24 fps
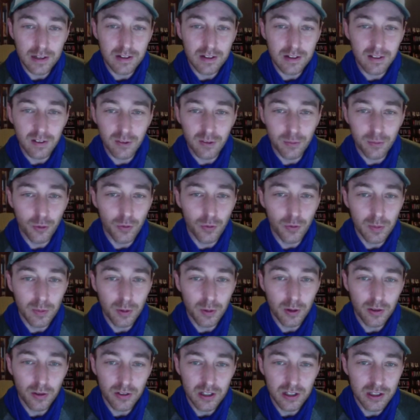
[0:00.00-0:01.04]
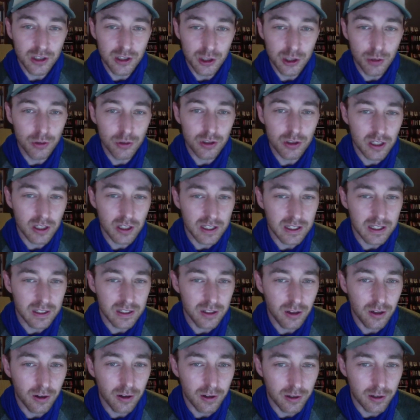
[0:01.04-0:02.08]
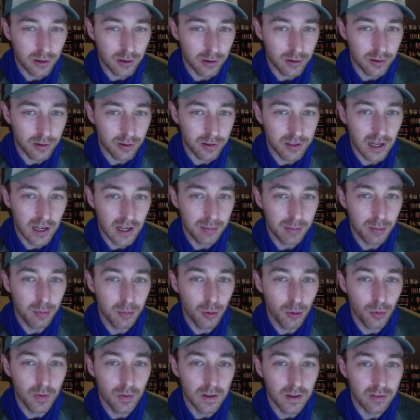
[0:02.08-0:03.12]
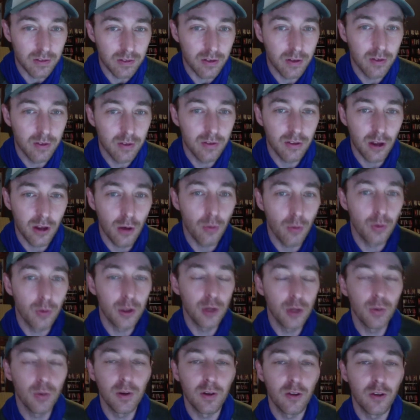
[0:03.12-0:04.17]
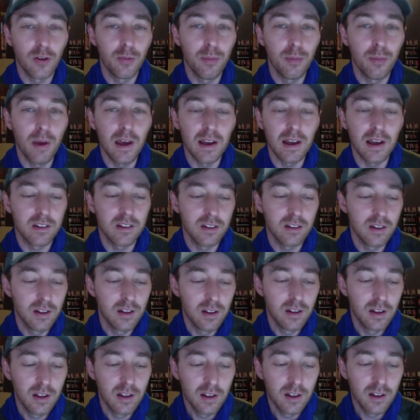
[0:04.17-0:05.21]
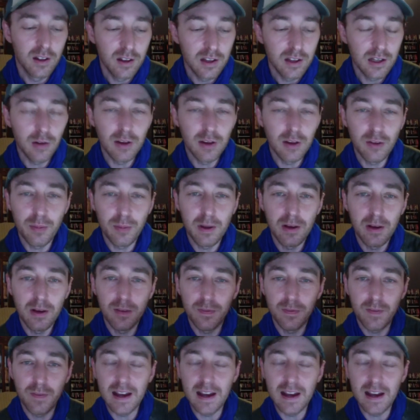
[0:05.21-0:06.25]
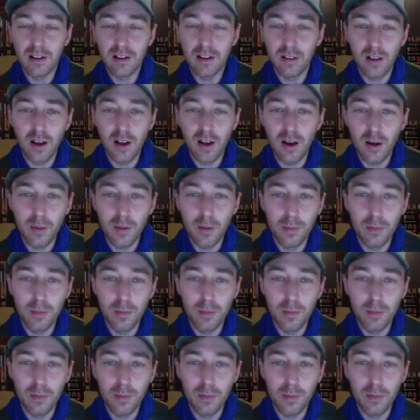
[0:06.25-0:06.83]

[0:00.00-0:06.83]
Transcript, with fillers: this movie because he's usually in darker type movies. So you would expect, you know, he's been in Fight Club